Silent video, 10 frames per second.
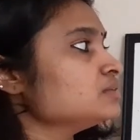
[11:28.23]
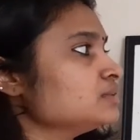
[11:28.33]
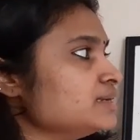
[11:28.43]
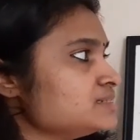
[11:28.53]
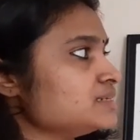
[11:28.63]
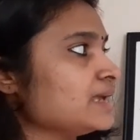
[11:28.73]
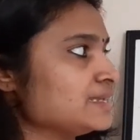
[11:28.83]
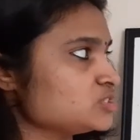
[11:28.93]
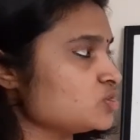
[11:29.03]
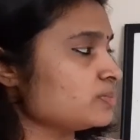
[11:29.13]
that is in
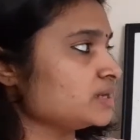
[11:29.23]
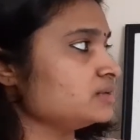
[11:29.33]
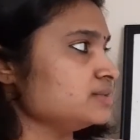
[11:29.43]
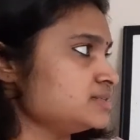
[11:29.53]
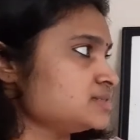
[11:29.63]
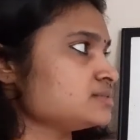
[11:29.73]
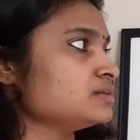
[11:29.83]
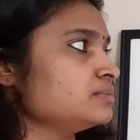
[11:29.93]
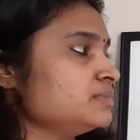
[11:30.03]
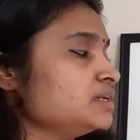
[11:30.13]
s domain this is
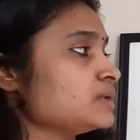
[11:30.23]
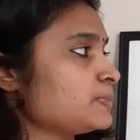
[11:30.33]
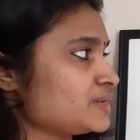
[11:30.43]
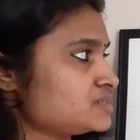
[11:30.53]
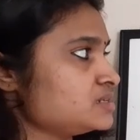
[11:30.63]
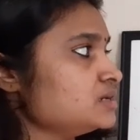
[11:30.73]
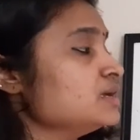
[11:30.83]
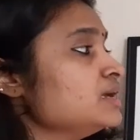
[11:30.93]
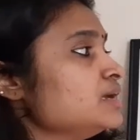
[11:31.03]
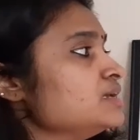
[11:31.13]
being represented
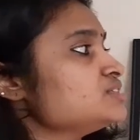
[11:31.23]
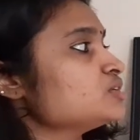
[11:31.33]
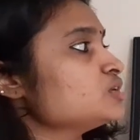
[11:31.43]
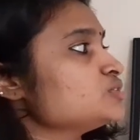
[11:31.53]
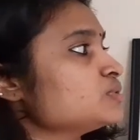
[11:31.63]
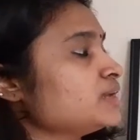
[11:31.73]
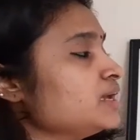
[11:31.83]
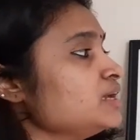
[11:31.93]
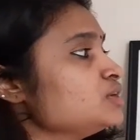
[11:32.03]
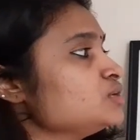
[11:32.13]
is equal to
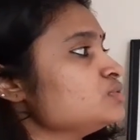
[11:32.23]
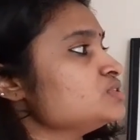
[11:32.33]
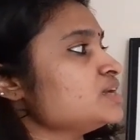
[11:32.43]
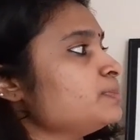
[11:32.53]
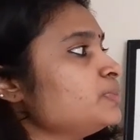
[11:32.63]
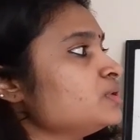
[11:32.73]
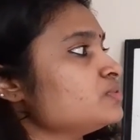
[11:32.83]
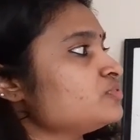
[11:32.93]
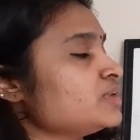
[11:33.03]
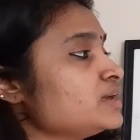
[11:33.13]
k into gp
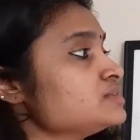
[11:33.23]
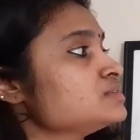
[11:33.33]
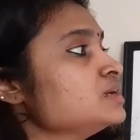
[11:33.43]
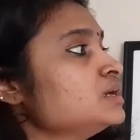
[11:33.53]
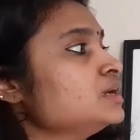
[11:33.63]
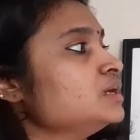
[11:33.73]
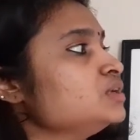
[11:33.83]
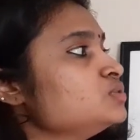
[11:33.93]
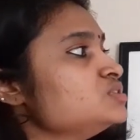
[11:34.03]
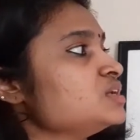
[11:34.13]
of s
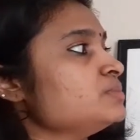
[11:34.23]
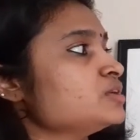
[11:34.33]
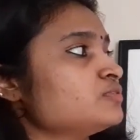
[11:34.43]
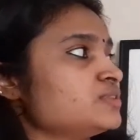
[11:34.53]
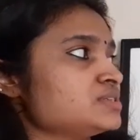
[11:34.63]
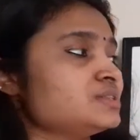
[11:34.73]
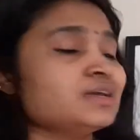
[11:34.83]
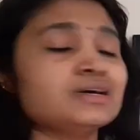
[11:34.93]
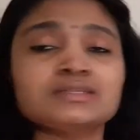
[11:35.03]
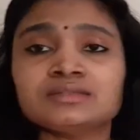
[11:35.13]
into jv of s. These
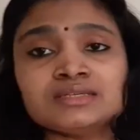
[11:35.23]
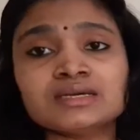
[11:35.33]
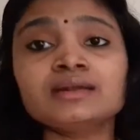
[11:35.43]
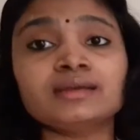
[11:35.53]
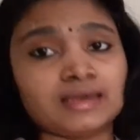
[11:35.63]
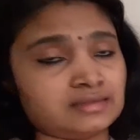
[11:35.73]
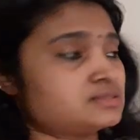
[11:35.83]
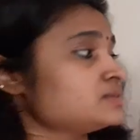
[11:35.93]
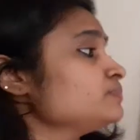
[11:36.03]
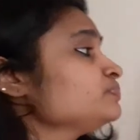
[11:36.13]
are, these are
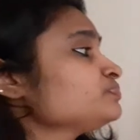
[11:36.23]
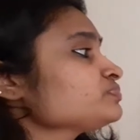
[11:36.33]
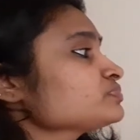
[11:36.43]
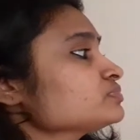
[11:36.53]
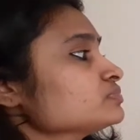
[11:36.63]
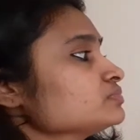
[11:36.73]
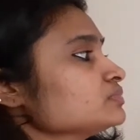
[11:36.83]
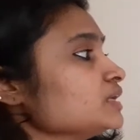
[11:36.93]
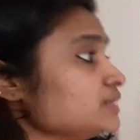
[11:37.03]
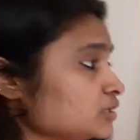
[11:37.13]
gains.
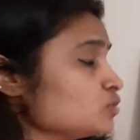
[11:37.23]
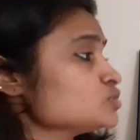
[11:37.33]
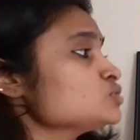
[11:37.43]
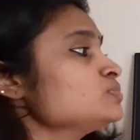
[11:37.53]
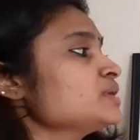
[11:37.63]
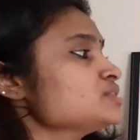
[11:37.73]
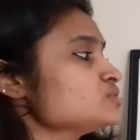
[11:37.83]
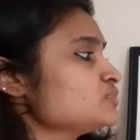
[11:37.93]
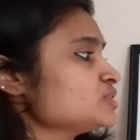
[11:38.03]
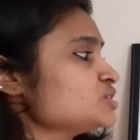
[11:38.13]
The closed loop
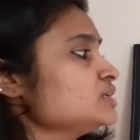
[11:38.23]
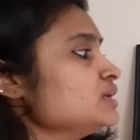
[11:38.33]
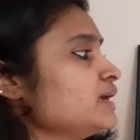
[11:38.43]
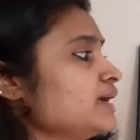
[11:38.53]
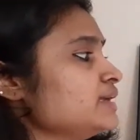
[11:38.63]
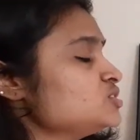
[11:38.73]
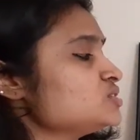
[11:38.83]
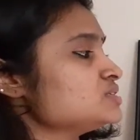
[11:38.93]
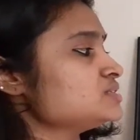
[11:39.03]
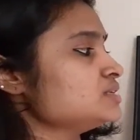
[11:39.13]
transfer function
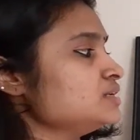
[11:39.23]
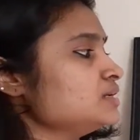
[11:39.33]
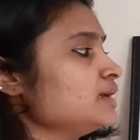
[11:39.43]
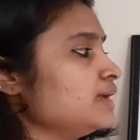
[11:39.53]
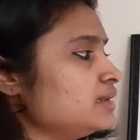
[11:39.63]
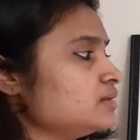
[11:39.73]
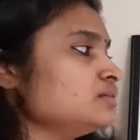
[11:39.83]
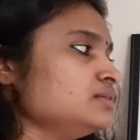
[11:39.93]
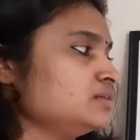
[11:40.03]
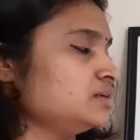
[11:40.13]
hcl
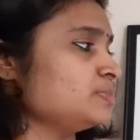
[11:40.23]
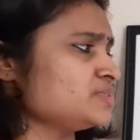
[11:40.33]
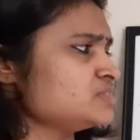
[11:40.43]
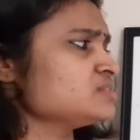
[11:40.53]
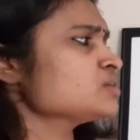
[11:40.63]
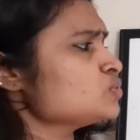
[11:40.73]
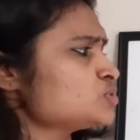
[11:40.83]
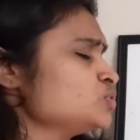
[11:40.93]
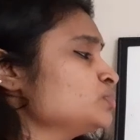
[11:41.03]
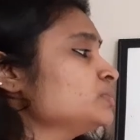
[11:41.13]
represents the
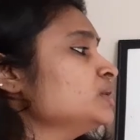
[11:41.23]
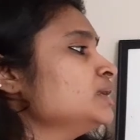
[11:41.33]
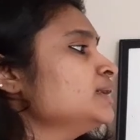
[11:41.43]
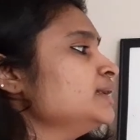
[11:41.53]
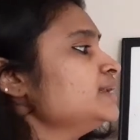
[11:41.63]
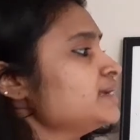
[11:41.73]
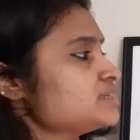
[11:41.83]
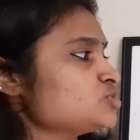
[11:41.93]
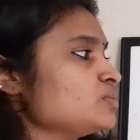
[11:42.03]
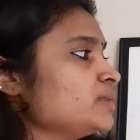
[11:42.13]
closed loop. In
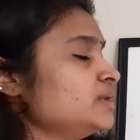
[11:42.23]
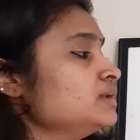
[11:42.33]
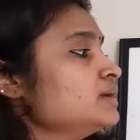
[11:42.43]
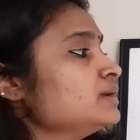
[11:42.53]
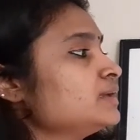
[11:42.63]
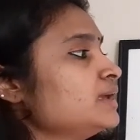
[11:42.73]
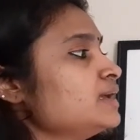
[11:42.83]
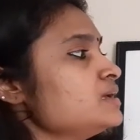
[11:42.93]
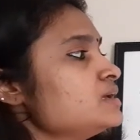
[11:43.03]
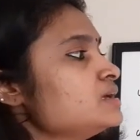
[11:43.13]
S domain,
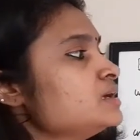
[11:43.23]
K